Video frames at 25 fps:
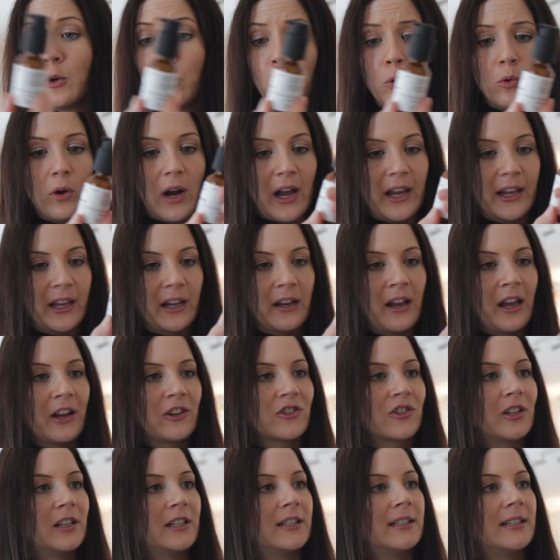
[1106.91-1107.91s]
Oh, I can
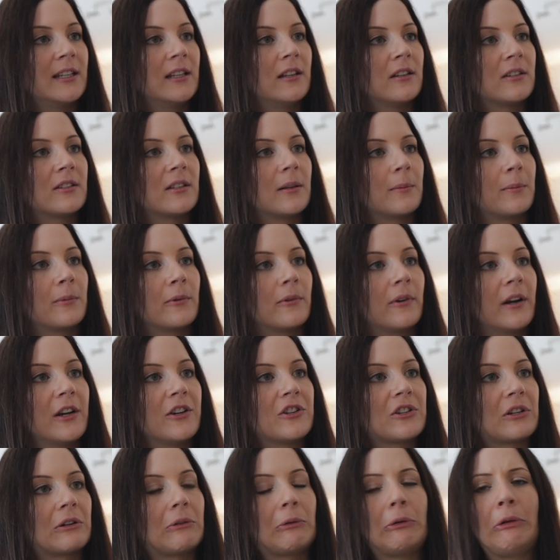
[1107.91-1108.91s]
actually see the
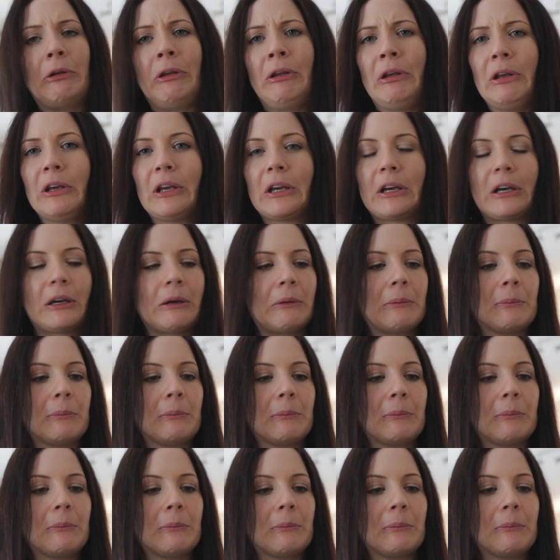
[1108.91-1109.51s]
separation. Eek.